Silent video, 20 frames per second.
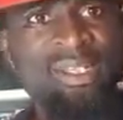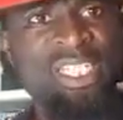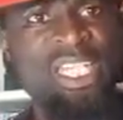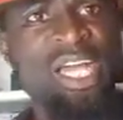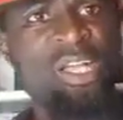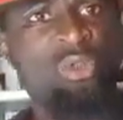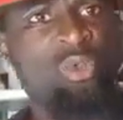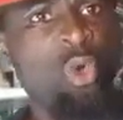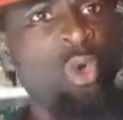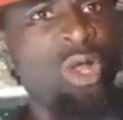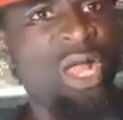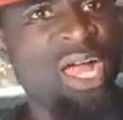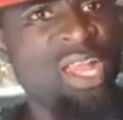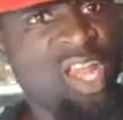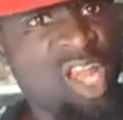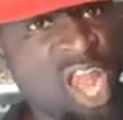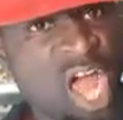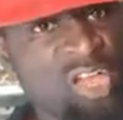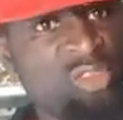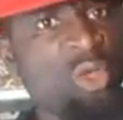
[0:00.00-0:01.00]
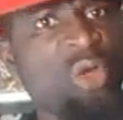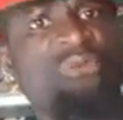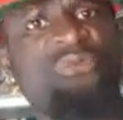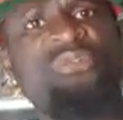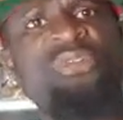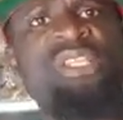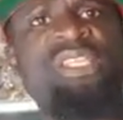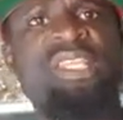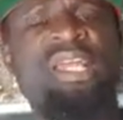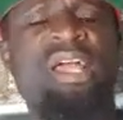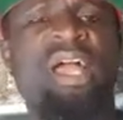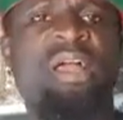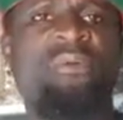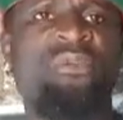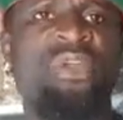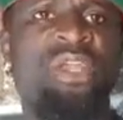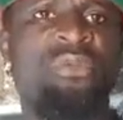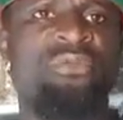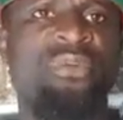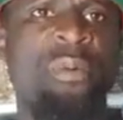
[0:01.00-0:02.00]
They took a lot of
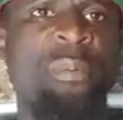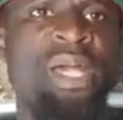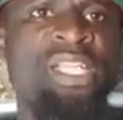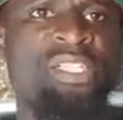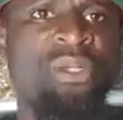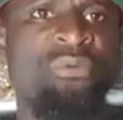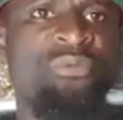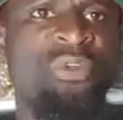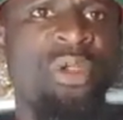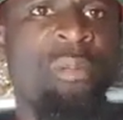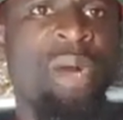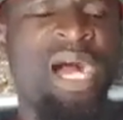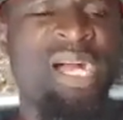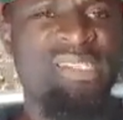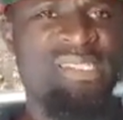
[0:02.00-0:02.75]
information from